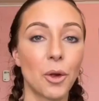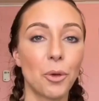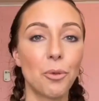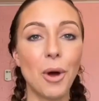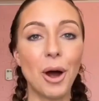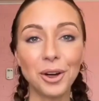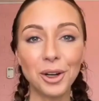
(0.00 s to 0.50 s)

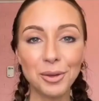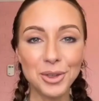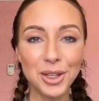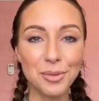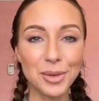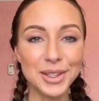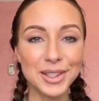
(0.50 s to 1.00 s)
Welcome to
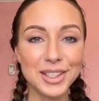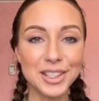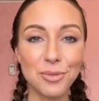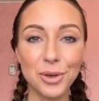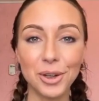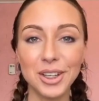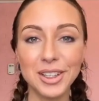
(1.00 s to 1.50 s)
the Business of
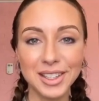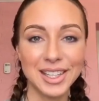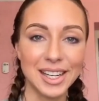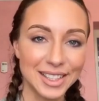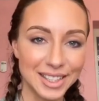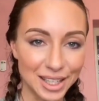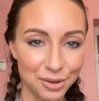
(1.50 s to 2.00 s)
Beauty
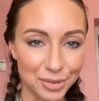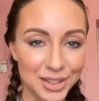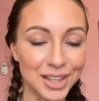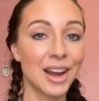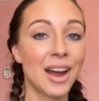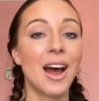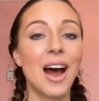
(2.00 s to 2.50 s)
Success Tips.
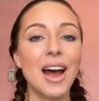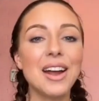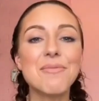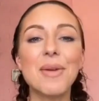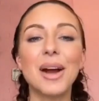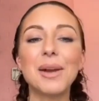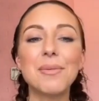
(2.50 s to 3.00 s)
Hi,
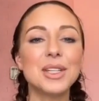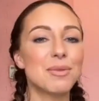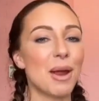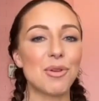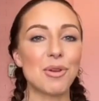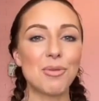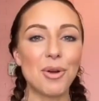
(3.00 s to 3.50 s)
my name is
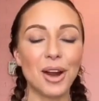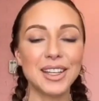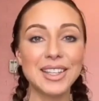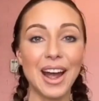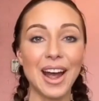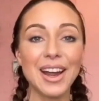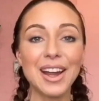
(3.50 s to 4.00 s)
Pamela Price.
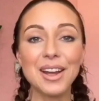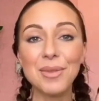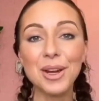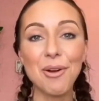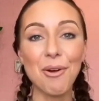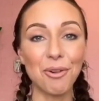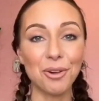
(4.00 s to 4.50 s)
I am
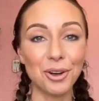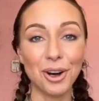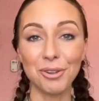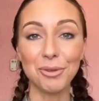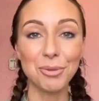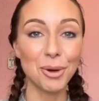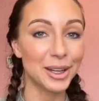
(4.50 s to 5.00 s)
the owner
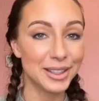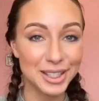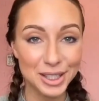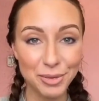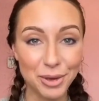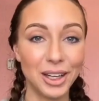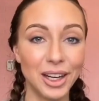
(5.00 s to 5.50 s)
of Priceless
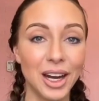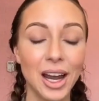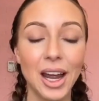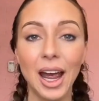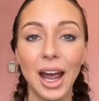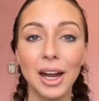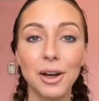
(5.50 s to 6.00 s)
Beauty.
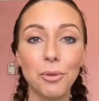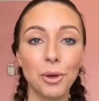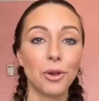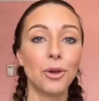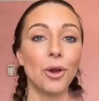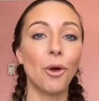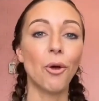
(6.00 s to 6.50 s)
And with
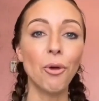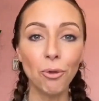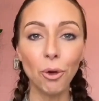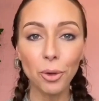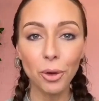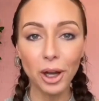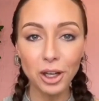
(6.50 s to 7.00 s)
no
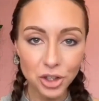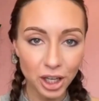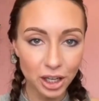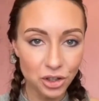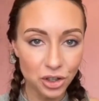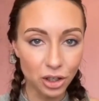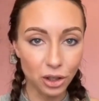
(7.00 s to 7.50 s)
formal
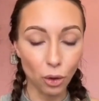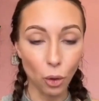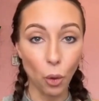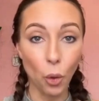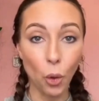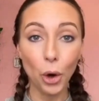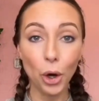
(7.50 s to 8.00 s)
education
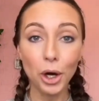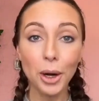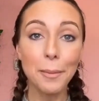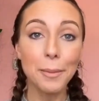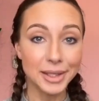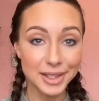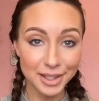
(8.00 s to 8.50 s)
or
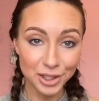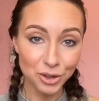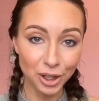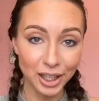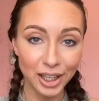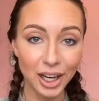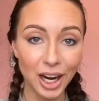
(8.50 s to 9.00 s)
business
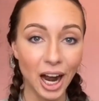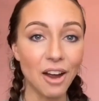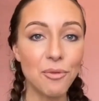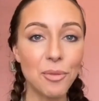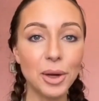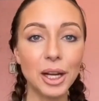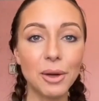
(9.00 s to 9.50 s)
training, I've
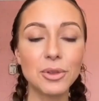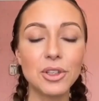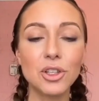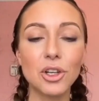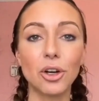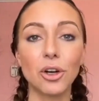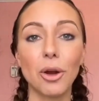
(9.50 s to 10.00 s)
been able to
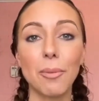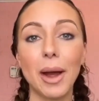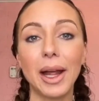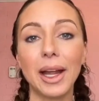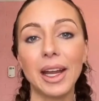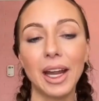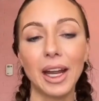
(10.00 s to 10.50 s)
turn
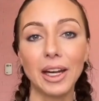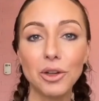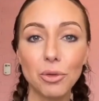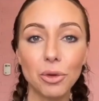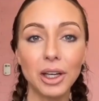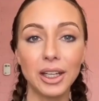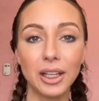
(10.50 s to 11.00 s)
my
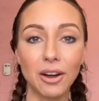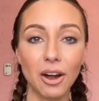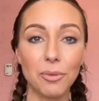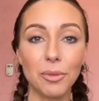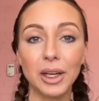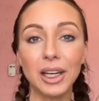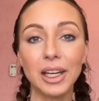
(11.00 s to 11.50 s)
annual
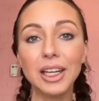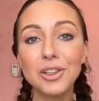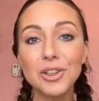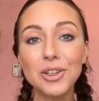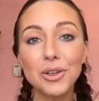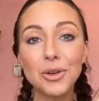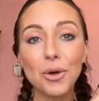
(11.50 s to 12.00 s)
income
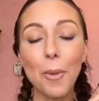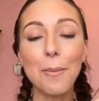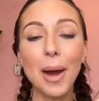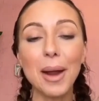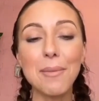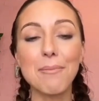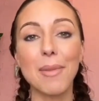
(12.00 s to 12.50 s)
into
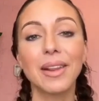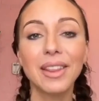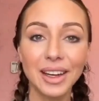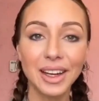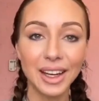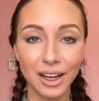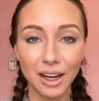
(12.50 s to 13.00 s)
my
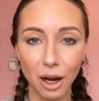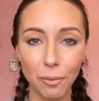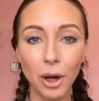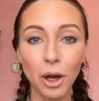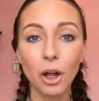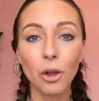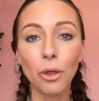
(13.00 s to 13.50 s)
monthly income
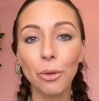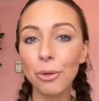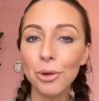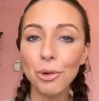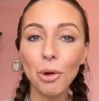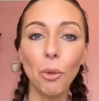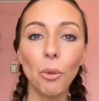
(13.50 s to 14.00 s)

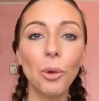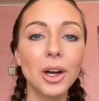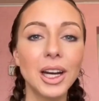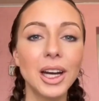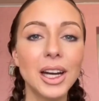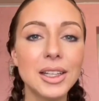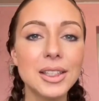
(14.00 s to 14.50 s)
through
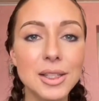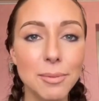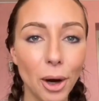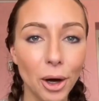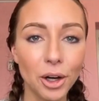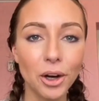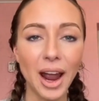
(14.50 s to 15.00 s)
working
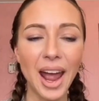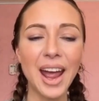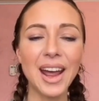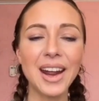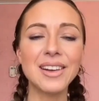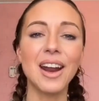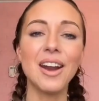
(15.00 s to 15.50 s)
smarter
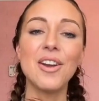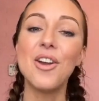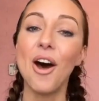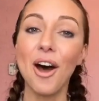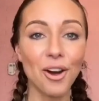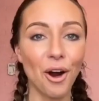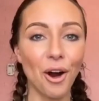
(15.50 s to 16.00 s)
and
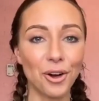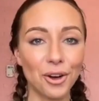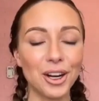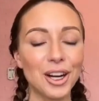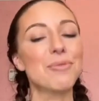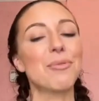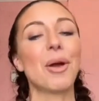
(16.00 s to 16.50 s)
not harder
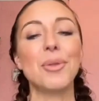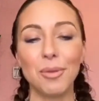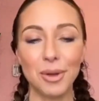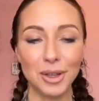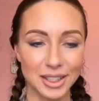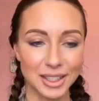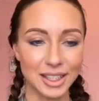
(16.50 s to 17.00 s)
in my beauty
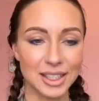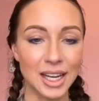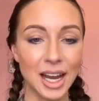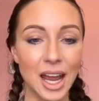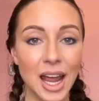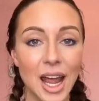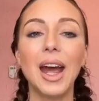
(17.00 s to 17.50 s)
business.
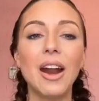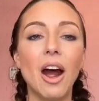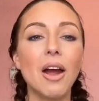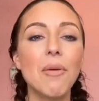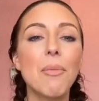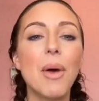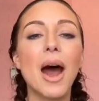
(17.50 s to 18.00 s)
And
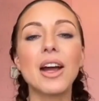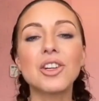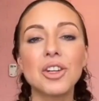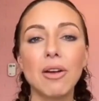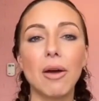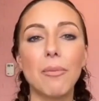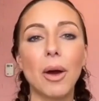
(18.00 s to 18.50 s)
I'm
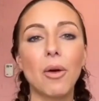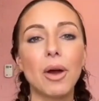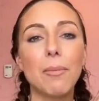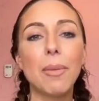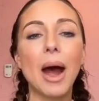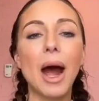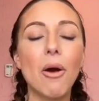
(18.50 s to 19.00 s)
passionate about
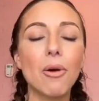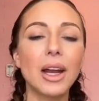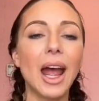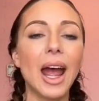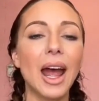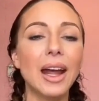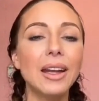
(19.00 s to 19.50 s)
empowering
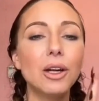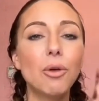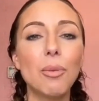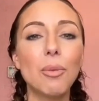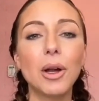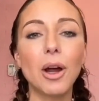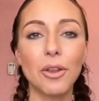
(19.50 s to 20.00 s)
and
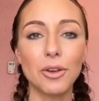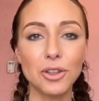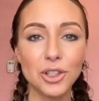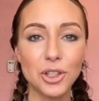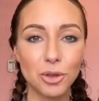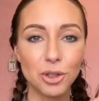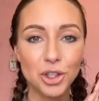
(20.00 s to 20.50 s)
equipping others
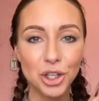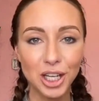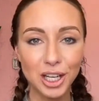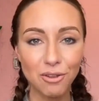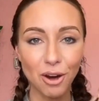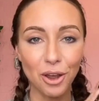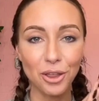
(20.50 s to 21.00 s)
to
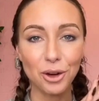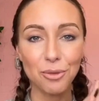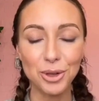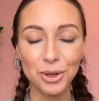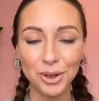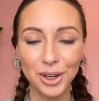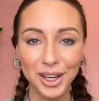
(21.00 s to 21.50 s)
achieve their
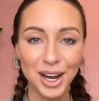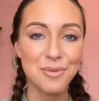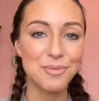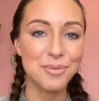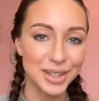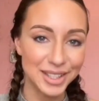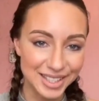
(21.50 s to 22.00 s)
beauty
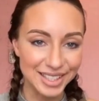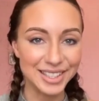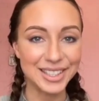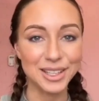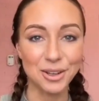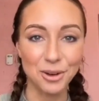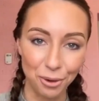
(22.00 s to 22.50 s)

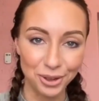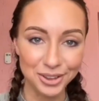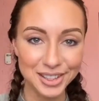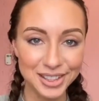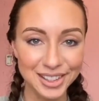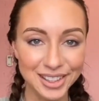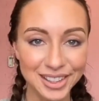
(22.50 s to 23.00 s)
business
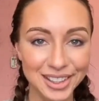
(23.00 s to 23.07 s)
goals.